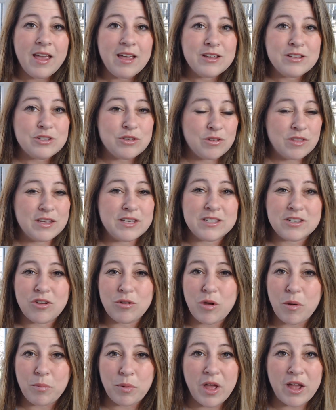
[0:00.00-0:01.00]
So this
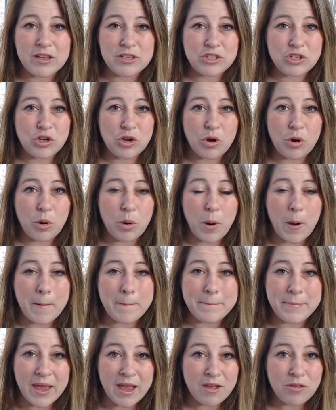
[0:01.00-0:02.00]
applies to your
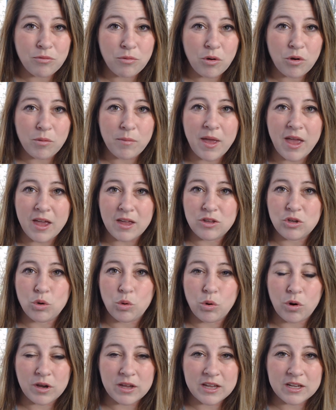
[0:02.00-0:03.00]
bathroom and
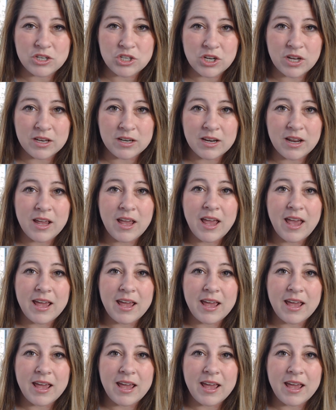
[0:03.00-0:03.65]
your kitchen,